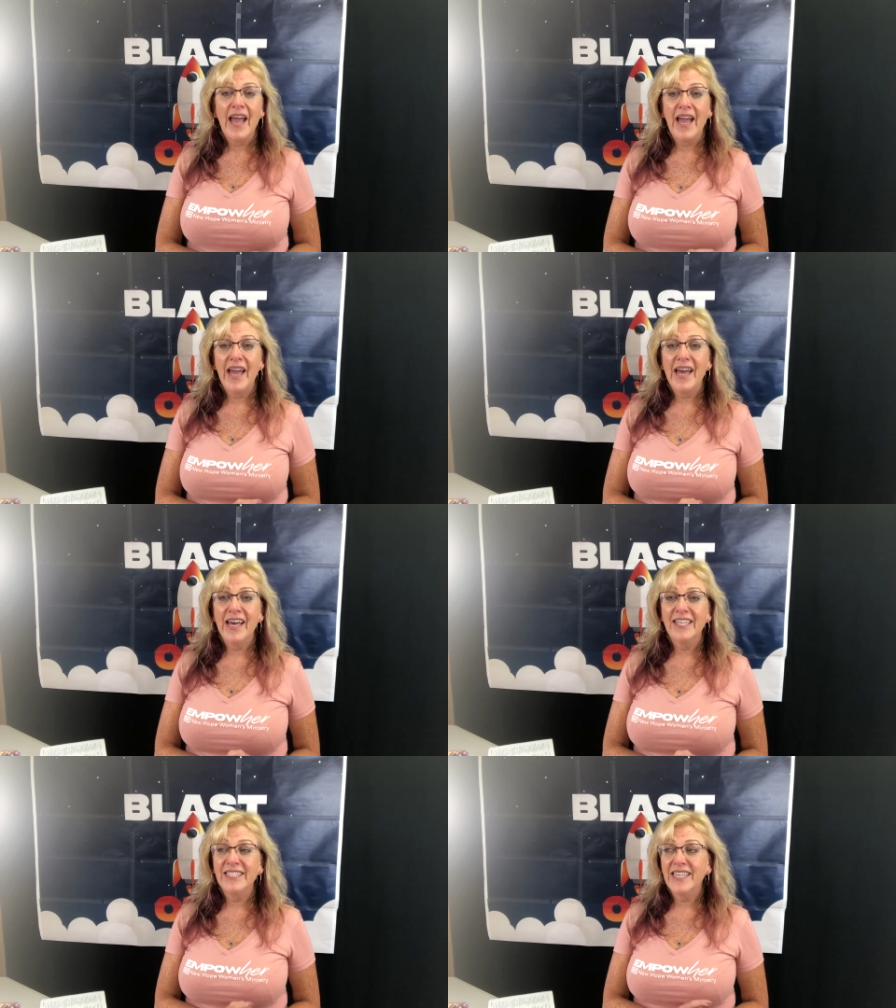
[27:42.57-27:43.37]

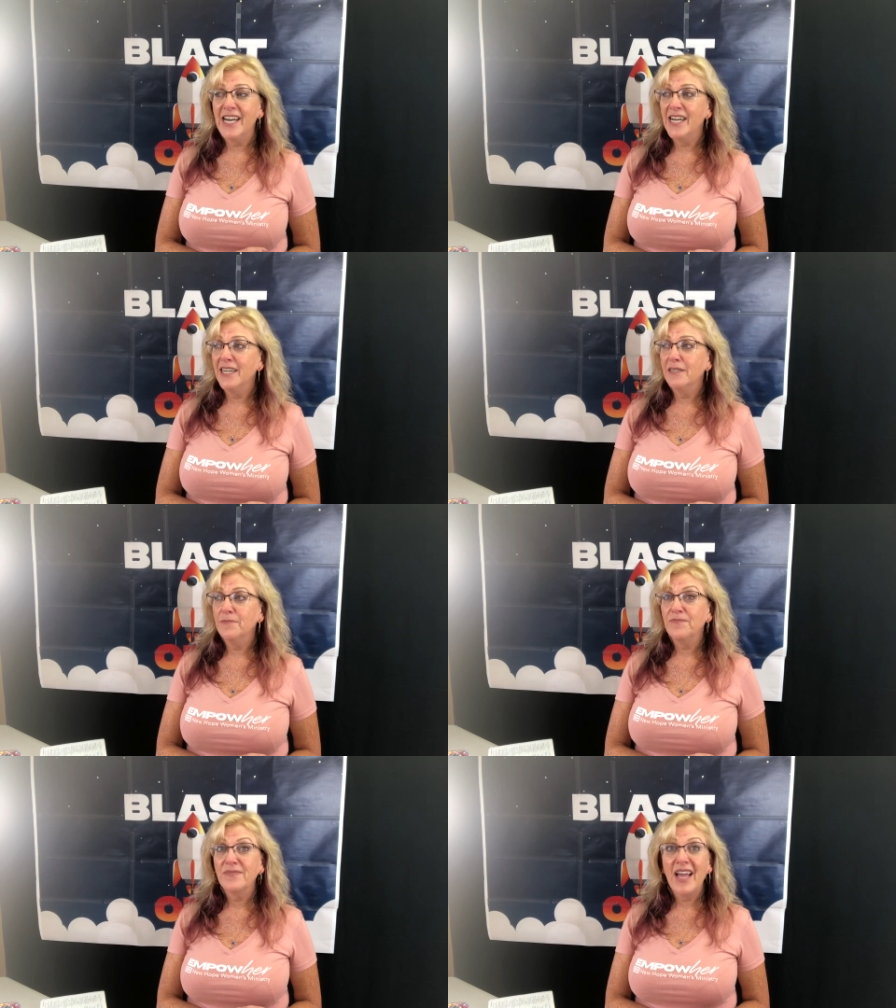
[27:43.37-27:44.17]
And
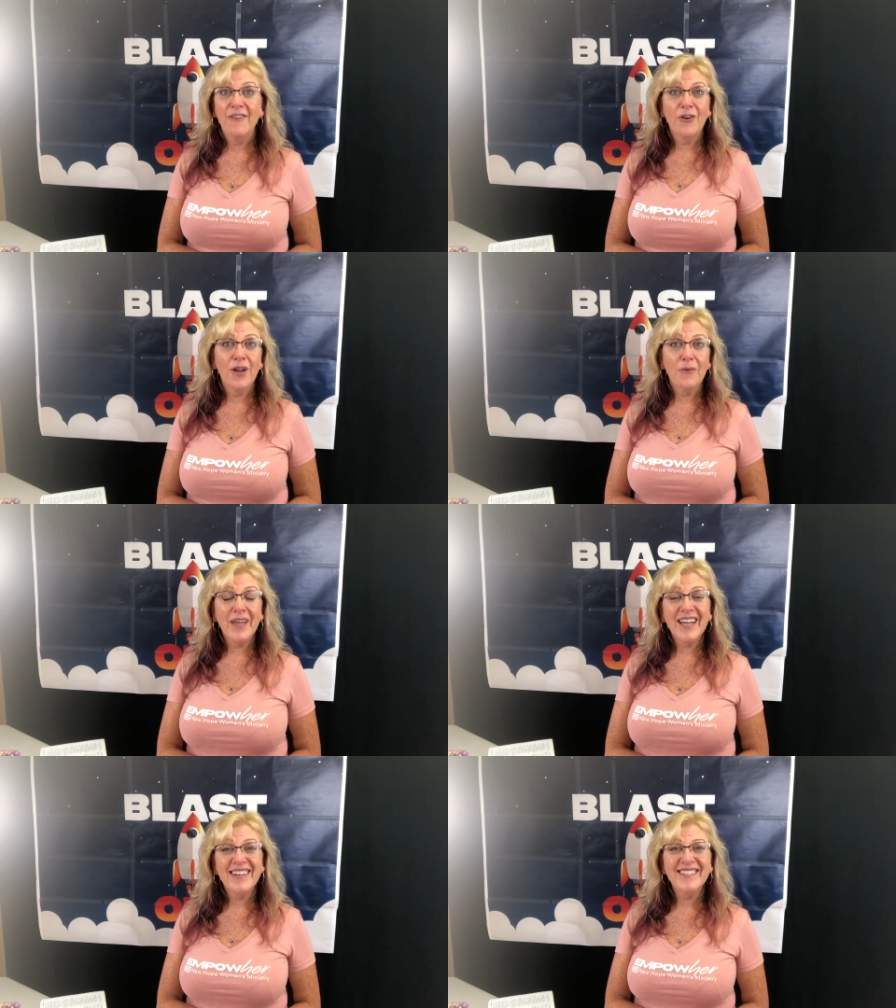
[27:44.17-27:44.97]
have a great
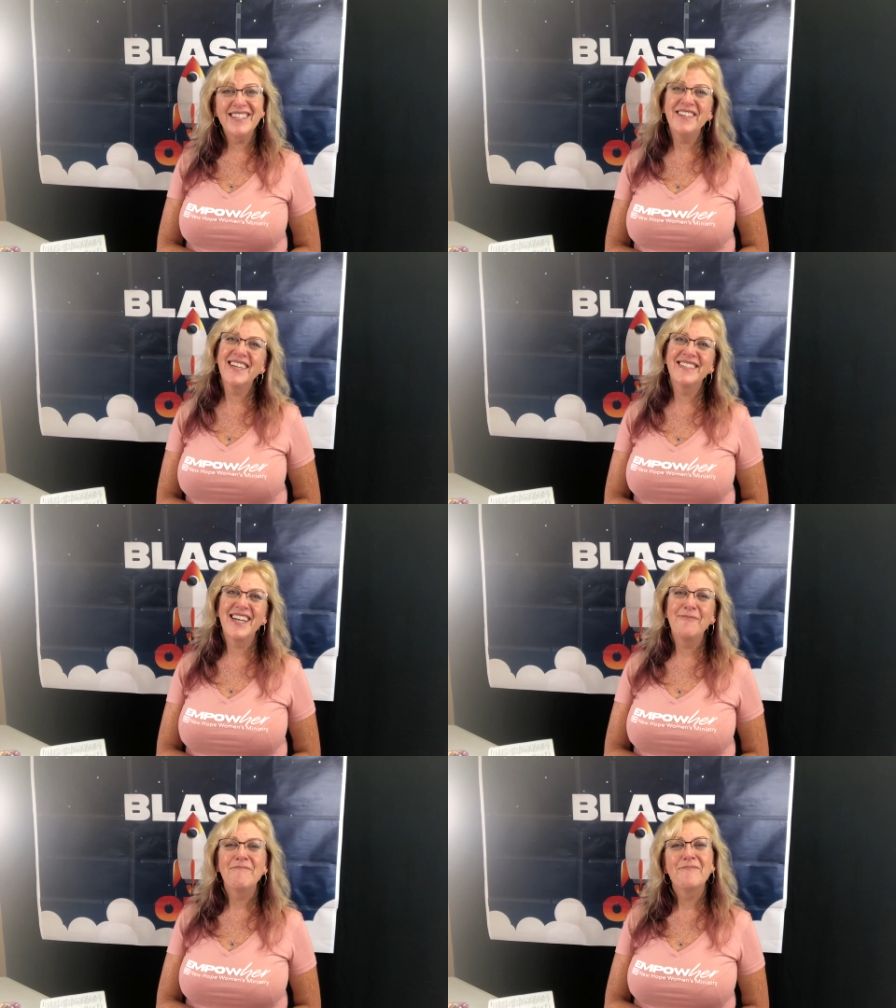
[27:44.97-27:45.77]
week, and I'll see you next
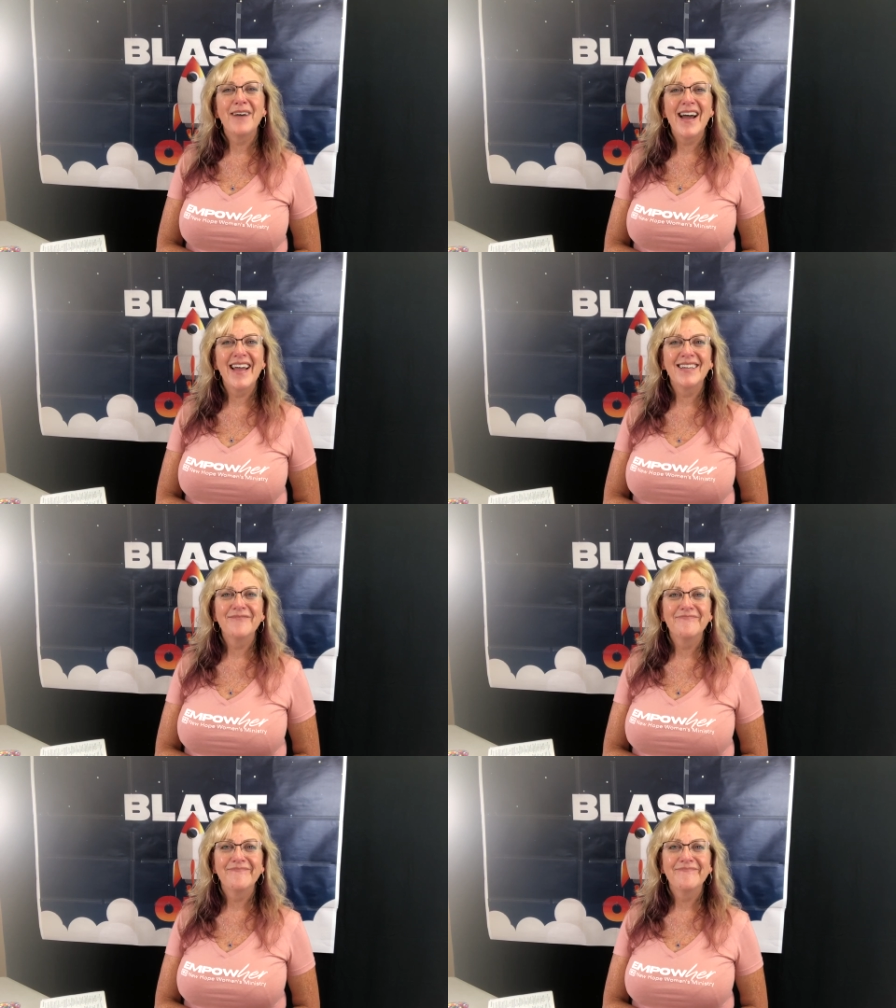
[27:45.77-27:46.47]
time. Bye.